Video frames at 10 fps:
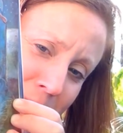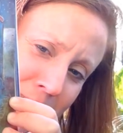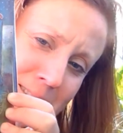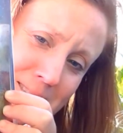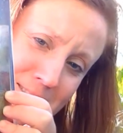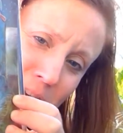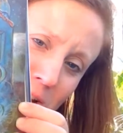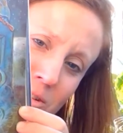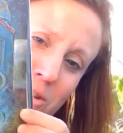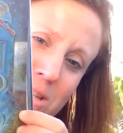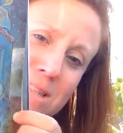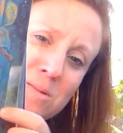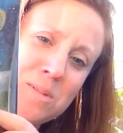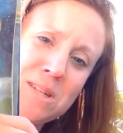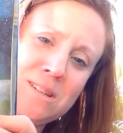beanstalk looks to
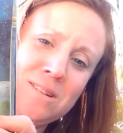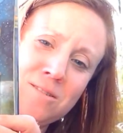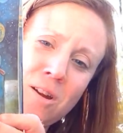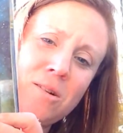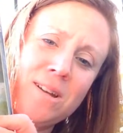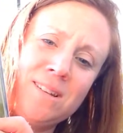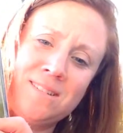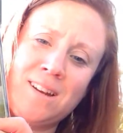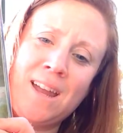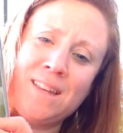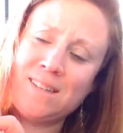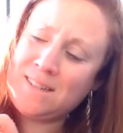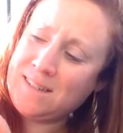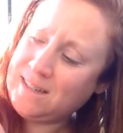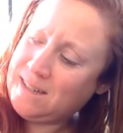be growing, right?
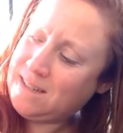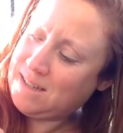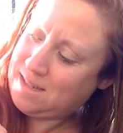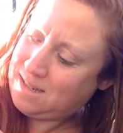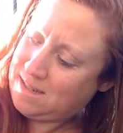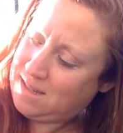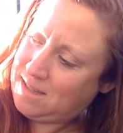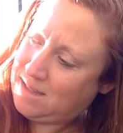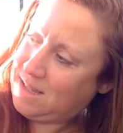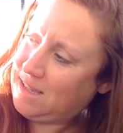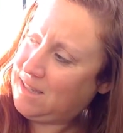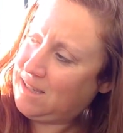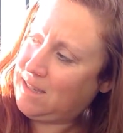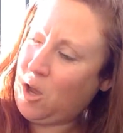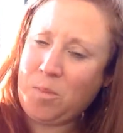This is
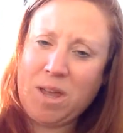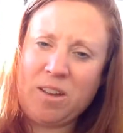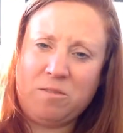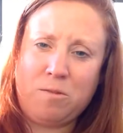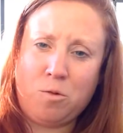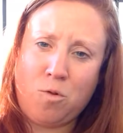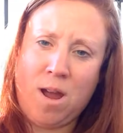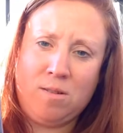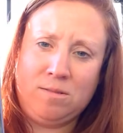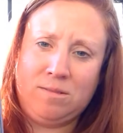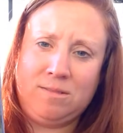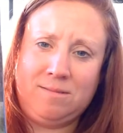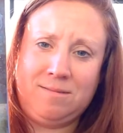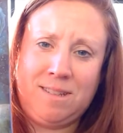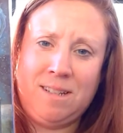coming out of the ground.
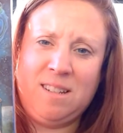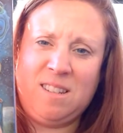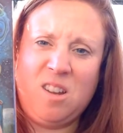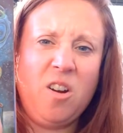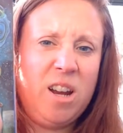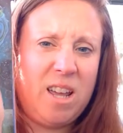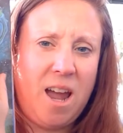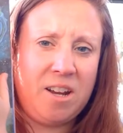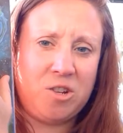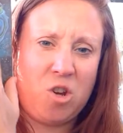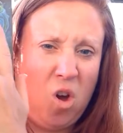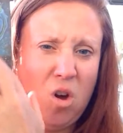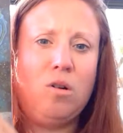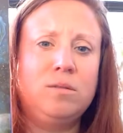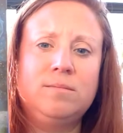And it's already kind of
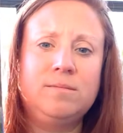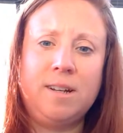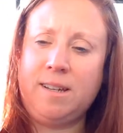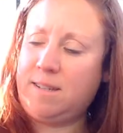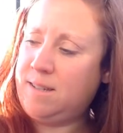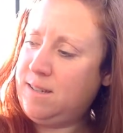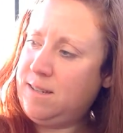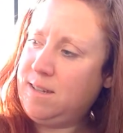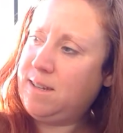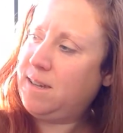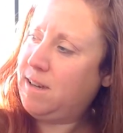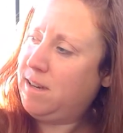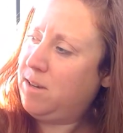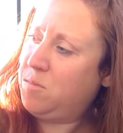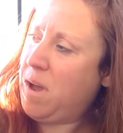tall, right?
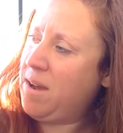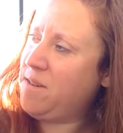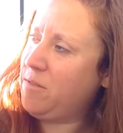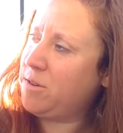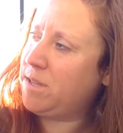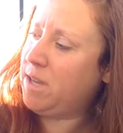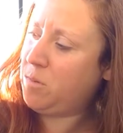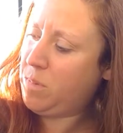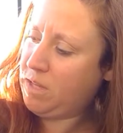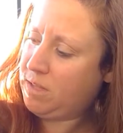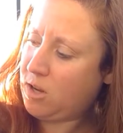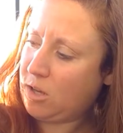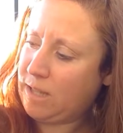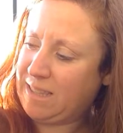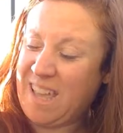I've never seen a beanstalk
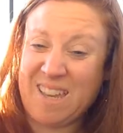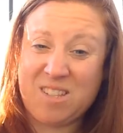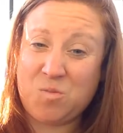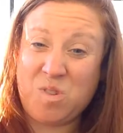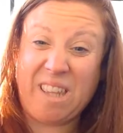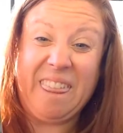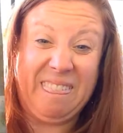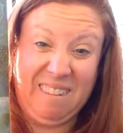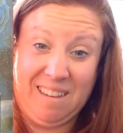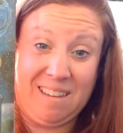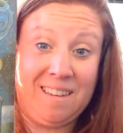like that. It's really big.